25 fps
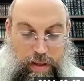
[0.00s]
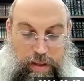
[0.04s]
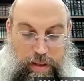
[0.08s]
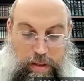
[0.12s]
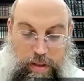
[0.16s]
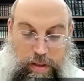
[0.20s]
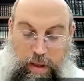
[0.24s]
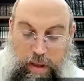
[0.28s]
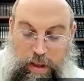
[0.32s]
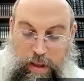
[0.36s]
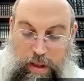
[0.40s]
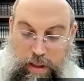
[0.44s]

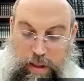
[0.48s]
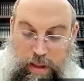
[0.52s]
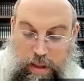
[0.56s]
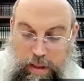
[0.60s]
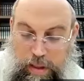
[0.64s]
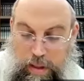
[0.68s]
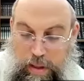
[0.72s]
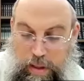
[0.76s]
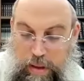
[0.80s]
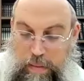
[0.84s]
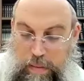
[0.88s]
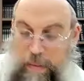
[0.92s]

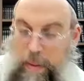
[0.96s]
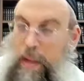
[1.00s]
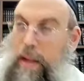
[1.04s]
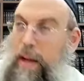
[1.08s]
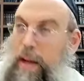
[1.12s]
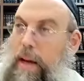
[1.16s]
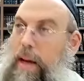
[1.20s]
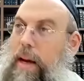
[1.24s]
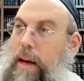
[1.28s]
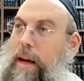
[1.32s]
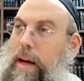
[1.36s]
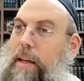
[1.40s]
Shalish,
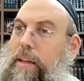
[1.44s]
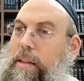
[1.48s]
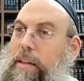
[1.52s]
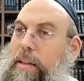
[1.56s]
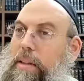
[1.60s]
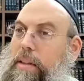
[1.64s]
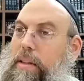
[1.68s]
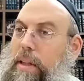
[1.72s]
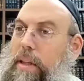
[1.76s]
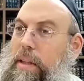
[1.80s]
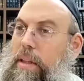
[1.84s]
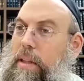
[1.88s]
al
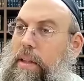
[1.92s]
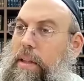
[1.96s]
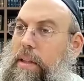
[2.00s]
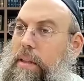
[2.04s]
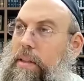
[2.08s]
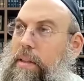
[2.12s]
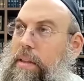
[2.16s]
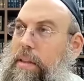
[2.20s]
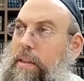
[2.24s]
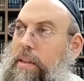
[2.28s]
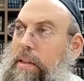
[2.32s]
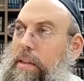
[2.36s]

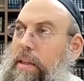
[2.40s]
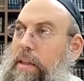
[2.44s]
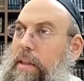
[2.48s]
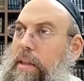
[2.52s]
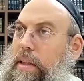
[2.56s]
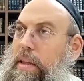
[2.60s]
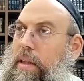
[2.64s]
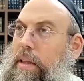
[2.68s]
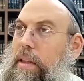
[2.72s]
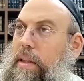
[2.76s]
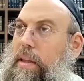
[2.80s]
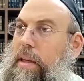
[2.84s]
shalish,
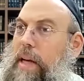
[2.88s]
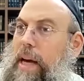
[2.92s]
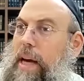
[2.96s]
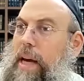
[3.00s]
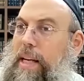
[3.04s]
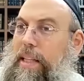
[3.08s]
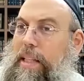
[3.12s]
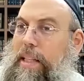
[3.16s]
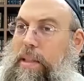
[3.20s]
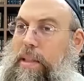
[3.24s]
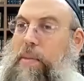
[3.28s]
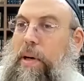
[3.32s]

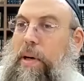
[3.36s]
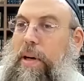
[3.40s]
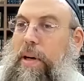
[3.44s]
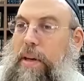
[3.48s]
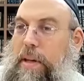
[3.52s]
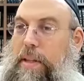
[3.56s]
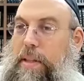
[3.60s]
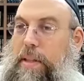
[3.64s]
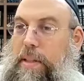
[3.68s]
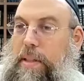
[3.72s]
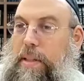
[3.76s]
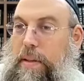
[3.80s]

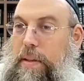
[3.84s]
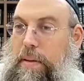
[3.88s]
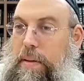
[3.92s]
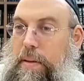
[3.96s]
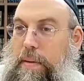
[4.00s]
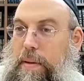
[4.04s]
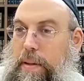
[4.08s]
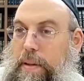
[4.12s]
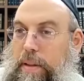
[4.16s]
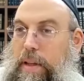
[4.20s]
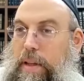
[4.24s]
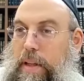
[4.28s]
etzbais.
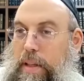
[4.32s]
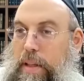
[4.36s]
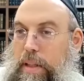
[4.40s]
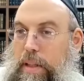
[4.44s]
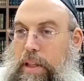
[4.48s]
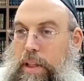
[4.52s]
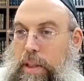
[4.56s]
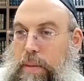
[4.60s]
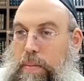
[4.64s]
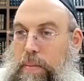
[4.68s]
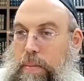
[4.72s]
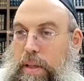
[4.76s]
Shalish
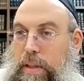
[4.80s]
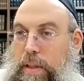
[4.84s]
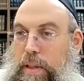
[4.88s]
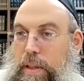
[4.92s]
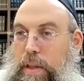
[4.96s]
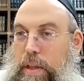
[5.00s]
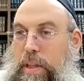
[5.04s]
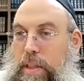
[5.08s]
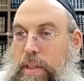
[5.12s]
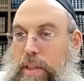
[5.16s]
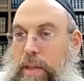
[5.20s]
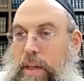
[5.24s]
etzbais,
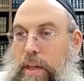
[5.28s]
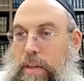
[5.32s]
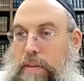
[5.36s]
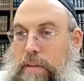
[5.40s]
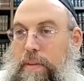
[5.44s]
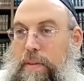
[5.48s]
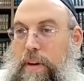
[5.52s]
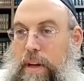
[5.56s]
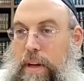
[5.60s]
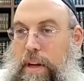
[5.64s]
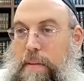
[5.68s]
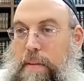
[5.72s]
shalisha
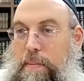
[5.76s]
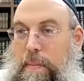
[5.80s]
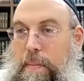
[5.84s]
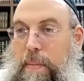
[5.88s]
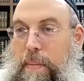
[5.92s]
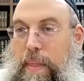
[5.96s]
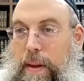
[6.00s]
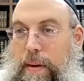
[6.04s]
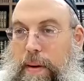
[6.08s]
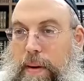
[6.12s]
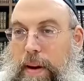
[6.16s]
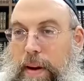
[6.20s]
tvachim.
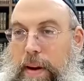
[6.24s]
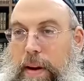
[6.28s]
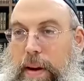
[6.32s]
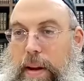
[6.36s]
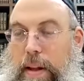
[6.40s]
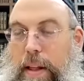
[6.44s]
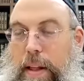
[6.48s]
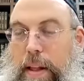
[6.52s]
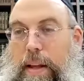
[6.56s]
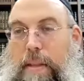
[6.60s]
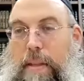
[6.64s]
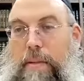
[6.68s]
Right,
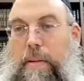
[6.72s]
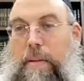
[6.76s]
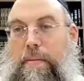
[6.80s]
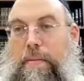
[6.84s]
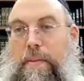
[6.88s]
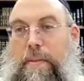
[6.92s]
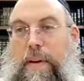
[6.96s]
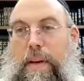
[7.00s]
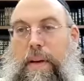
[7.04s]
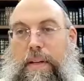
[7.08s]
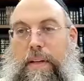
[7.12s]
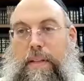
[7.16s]
three
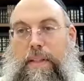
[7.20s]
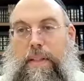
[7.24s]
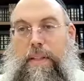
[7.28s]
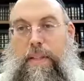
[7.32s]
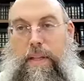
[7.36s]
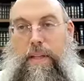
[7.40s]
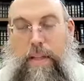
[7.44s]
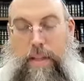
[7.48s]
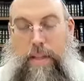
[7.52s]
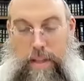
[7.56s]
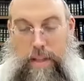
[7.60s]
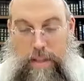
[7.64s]
fingers.
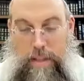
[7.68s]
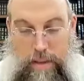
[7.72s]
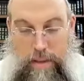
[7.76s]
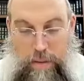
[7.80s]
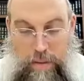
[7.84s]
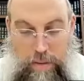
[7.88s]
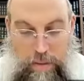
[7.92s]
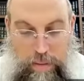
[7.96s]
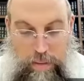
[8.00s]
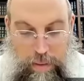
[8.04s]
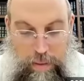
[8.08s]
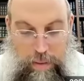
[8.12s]

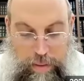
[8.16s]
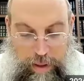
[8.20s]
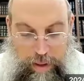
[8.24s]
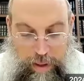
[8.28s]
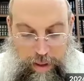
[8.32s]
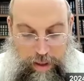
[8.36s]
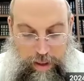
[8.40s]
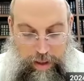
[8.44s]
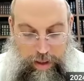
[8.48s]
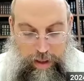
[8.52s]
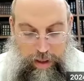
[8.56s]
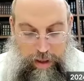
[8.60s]
So it would
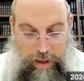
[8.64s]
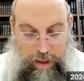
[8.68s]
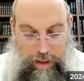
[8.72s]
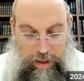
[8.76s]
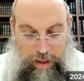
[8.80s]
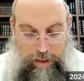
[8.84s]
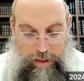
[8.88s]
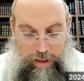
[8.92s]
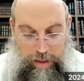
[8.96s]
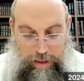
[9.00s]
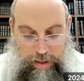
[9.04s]
be. Uh,